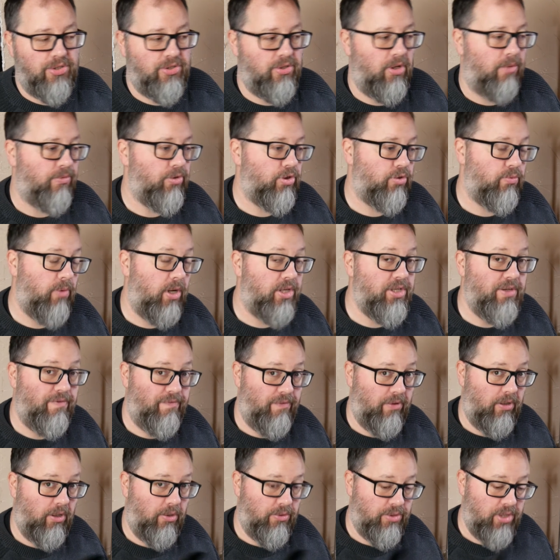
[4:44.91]
So I'm just waiting
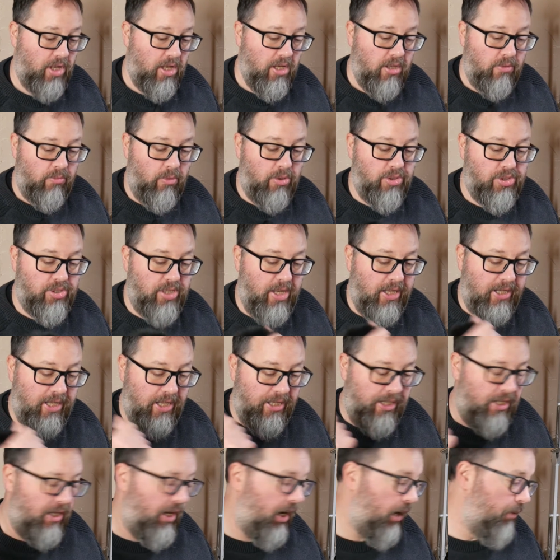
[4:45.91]
for those. Once they
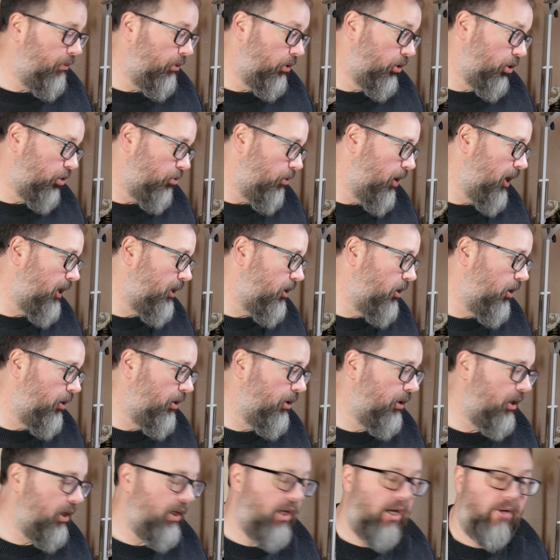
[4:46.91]
get in, I will crack
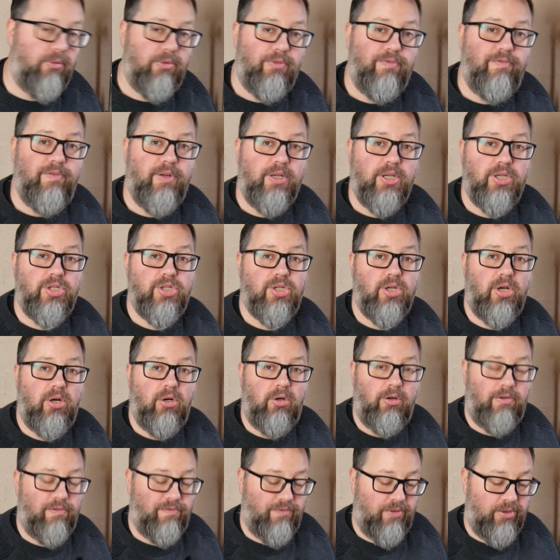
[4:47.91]
on and I will finish
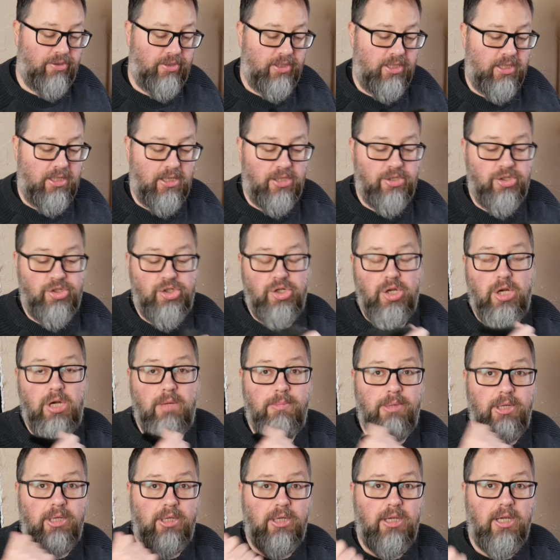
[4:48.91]
off the
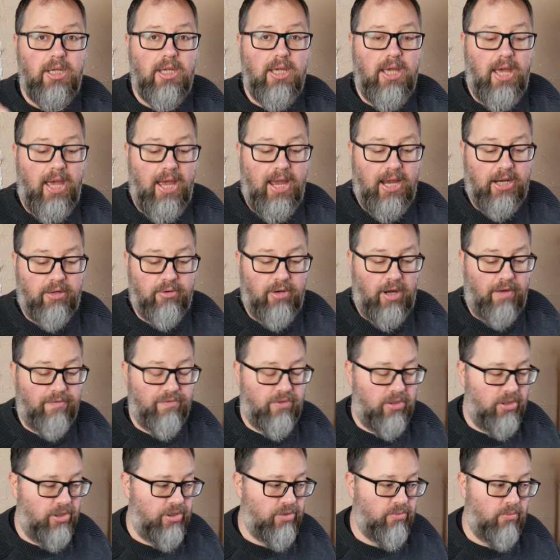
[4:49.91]
German
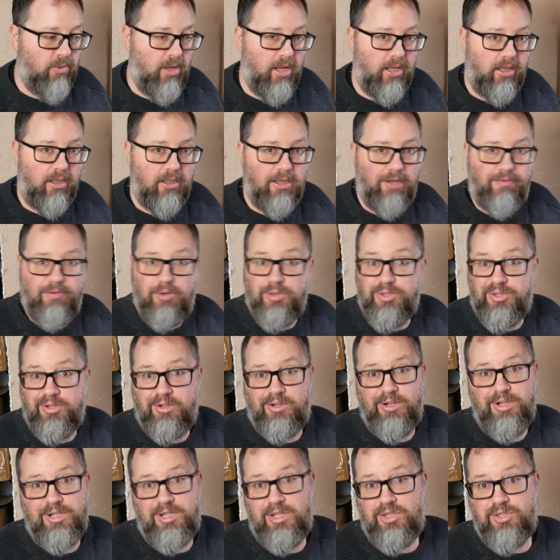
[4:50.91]
aircraft as well. I've also
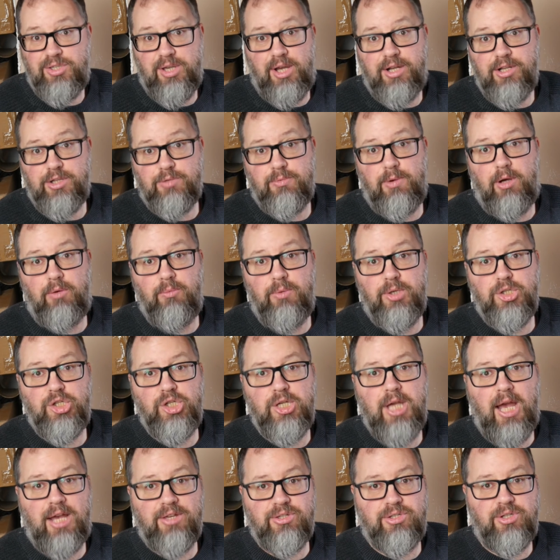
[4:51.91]
got to decide as well which
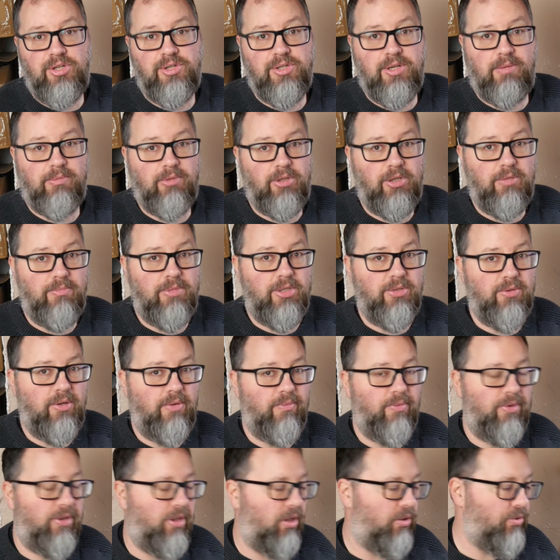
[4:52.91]
Yastas I'm going to be
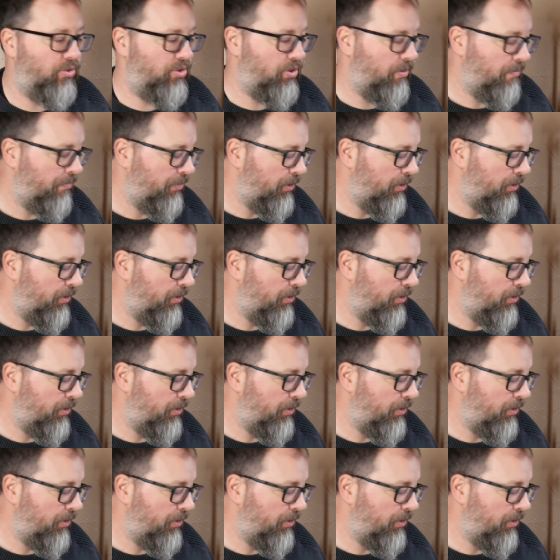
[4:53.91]
doing with those.